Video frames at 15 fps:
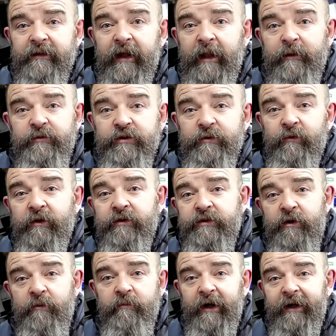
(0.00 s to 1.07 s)
helps you want to
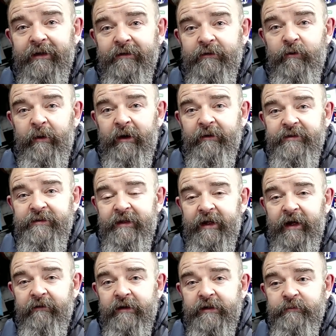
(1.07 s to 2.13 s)
come out into the
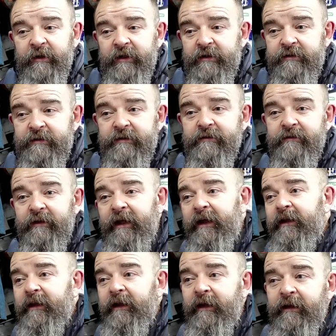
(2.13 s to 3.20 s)
garage, because
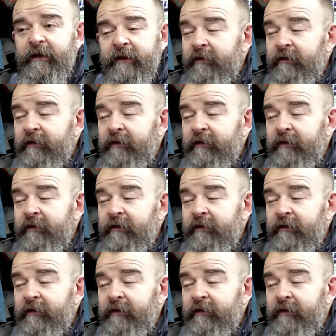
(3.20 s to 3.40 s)
lately,